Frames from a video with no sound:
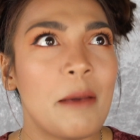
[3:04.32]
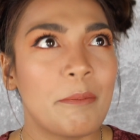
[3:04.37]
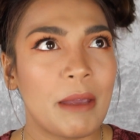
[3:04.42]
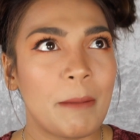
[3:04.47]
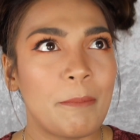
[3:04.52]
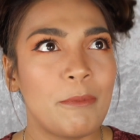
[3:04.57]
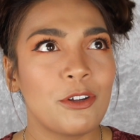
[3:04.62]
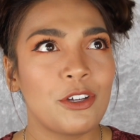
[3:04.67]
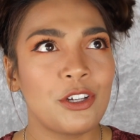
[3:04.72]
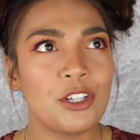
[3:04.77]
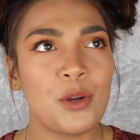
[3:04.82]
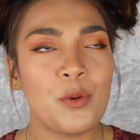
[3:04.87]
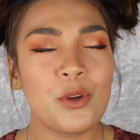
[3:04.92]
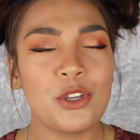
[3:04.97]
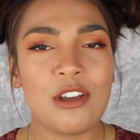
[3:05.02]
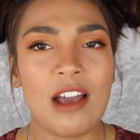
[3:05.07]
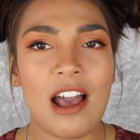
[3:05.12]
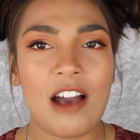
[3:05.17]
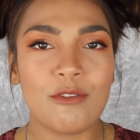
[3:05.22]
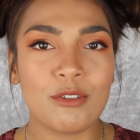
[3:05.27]
people, you know,
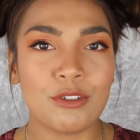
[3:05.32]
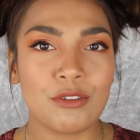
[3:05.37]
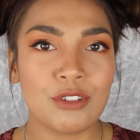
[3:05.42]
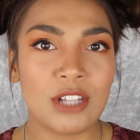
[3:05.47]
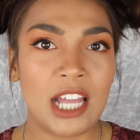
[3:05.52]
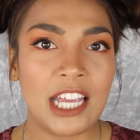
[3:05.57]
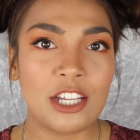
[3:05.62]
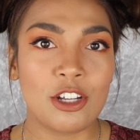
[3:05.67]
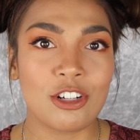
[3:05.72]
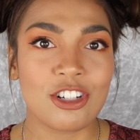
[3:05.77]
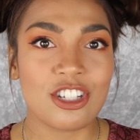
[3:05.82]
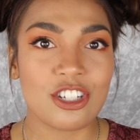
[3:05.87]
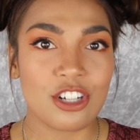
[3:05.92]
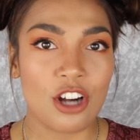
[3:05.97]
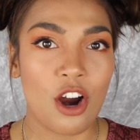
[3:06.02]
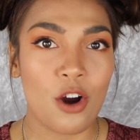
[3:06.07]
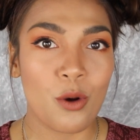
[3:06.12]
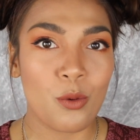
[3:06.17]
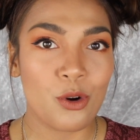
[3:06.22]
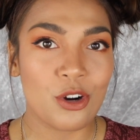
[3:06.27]
when you have one of like your
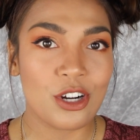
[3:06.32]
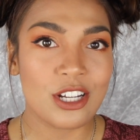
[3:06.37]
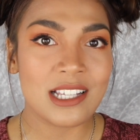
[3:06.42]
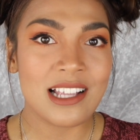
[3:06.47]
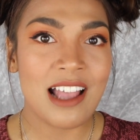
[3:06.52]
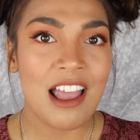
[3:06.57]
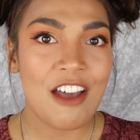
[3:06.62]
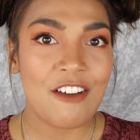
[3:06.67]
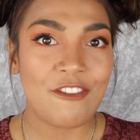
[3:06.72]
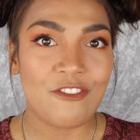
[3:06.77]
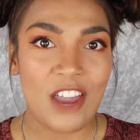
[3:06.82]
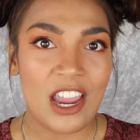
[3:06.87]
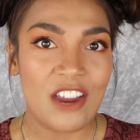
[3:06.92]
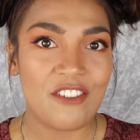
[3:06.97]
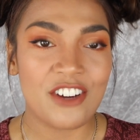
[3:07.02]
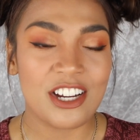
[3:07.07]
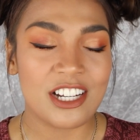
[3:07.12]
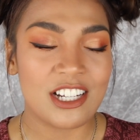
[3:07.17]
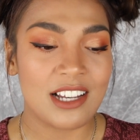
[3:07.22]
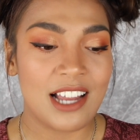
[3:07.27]
Star Wars
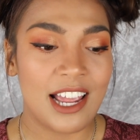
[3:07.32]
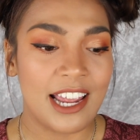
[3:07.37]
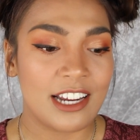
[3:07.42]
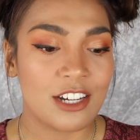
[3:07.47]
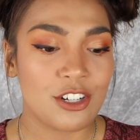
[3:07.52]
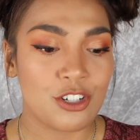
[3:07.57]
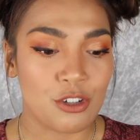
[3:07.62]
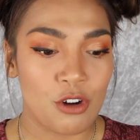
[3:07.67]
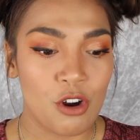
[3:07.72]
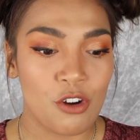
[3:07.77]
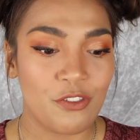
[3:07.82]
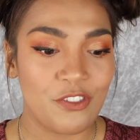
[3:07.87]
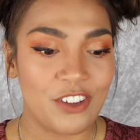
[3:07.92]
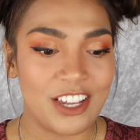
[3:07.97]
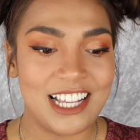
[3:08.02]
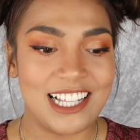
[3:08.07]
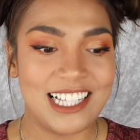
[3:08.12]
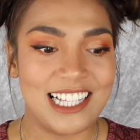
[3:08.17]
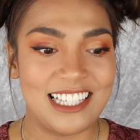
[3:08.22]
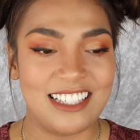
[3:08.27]
favorite like
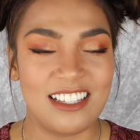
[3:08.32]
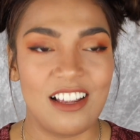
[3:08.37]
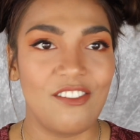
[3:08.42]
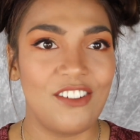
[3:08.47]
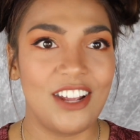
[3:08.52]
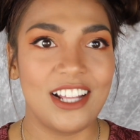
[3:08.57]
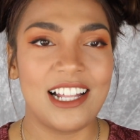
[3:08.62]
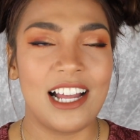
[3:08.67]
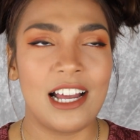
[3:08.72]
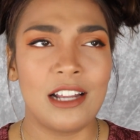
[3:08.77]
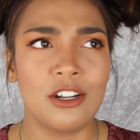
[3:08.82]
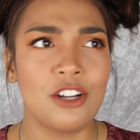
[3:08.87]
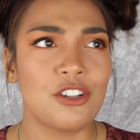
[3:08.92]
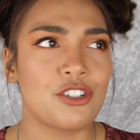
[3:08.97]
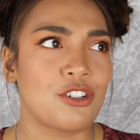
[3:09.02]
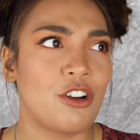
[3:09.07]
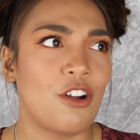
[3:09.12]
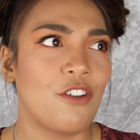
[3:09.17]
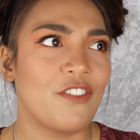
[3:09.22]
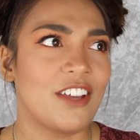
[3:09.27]
trophies and stuff like that, not
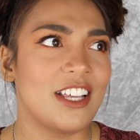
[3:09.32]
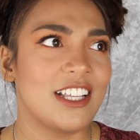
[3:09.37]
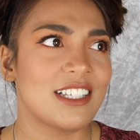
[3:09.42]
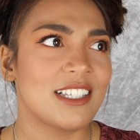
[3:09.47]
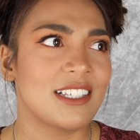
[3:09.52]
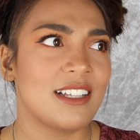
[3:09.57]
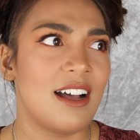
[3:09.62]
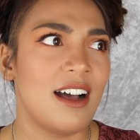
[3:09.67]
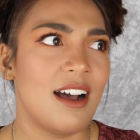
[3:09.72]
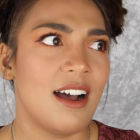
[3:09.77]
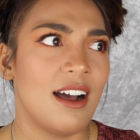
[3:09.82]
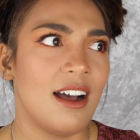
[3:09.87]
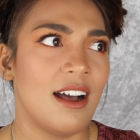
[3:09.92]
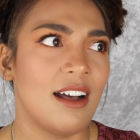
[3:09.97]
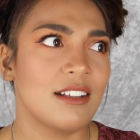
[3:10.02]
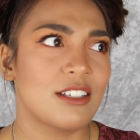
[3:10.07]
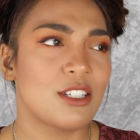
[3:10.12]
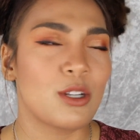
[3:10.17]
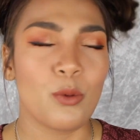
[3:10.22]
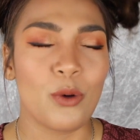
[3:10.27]
trophies,
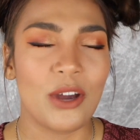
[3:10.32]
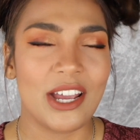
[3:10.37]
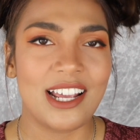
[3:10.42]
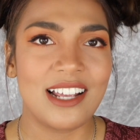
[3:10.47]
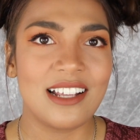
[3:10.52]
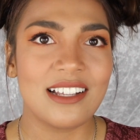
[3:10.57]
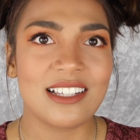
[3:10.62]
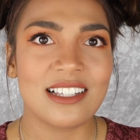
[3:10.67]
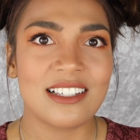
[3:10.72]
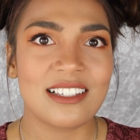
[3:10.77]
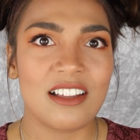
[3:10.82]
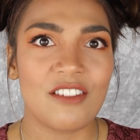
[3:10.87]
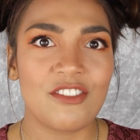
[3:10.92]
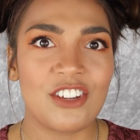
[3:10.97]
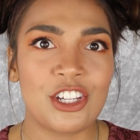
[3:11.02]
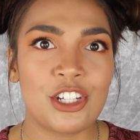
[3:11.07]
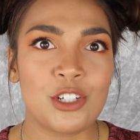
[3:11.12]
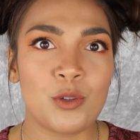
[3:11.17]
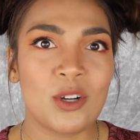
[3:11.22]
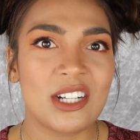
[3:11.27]
toys and stuff,
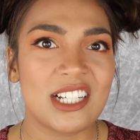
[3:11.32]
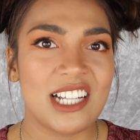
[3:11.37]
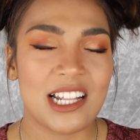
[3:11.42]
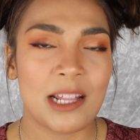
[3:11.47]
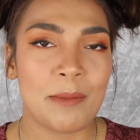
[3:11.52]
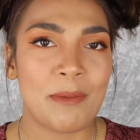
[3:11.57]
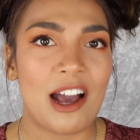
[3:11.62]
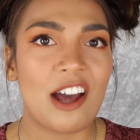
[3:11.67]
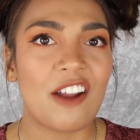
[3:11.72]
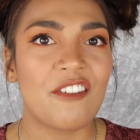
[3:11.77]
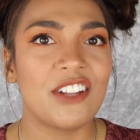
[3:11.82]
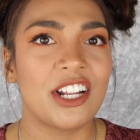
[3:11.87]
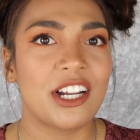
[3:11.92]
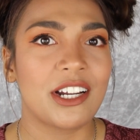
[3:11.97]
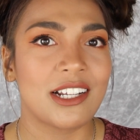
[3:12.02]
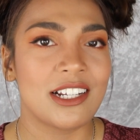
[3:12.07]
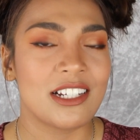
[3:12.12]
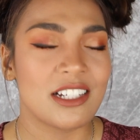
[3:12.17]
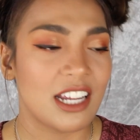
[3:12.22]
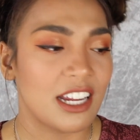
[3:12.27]
and you don't want to take them out of their
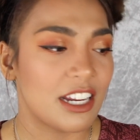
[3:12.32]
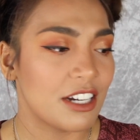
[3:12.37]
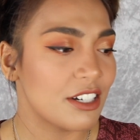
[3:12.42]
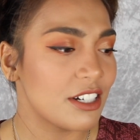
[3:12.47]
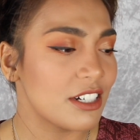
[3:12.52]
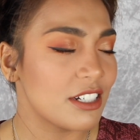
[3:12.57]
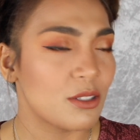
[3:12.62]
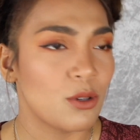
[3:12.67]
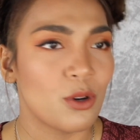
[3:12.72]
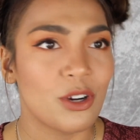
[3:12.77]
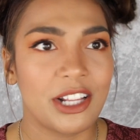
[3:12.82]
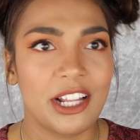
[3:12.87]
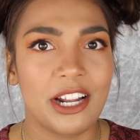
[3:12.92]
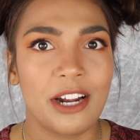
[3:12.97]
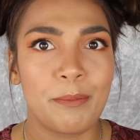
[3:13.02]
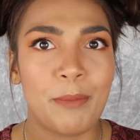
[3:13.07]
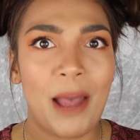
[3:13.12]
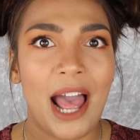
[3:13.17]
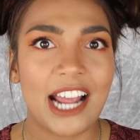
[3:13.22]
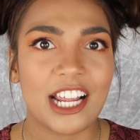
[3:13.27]
containers or
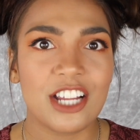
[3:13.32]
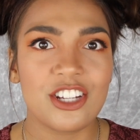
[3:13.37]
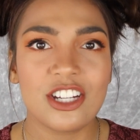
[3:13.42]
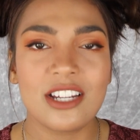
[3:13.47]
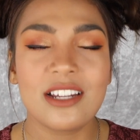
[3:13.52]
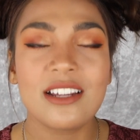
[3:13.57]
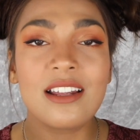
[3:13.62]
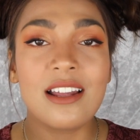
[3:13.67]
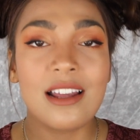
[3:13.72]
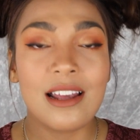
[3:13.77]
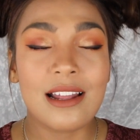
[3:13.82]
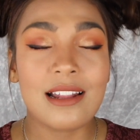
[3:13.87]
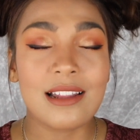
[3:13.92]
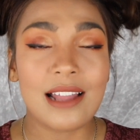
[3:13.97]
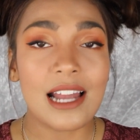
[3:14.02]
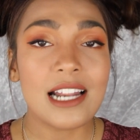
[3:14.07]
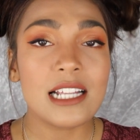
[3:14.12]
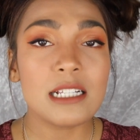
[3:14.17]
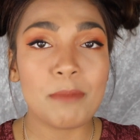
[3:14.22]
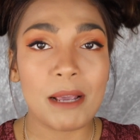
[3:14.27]
their packaging.
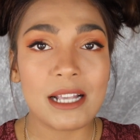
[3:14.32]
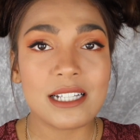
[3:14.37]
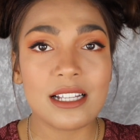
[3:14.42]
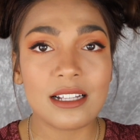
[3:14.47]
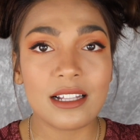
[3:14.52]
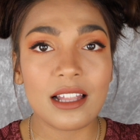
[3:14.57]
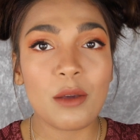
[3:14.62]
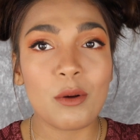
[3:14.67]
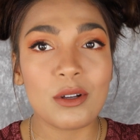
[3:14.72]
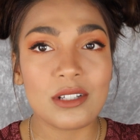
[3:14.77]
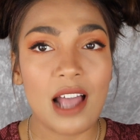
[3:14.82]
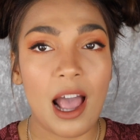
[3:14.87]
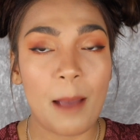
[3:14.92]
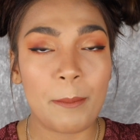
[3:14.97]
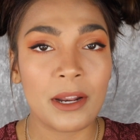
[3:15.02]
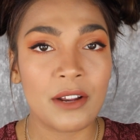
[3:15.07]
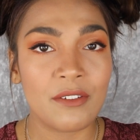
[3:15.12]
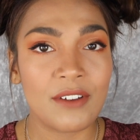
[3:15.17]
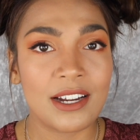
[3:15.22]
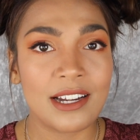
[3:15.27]
That is basically what's
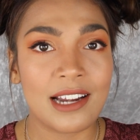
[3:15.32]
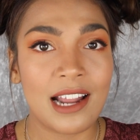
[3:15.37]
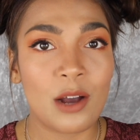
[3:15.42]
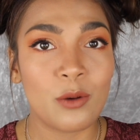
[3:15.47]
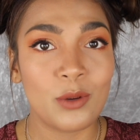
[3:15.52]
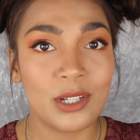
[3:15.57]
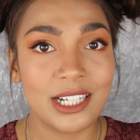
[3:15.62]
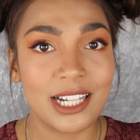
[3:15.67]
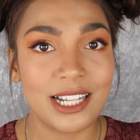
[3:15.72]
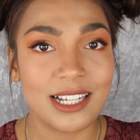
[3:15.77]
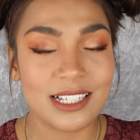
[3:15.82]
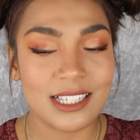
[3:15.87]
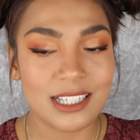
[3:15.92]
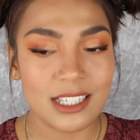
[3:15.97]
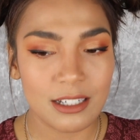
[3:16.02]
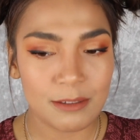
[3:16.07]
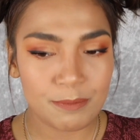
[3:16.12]
happening right now with these.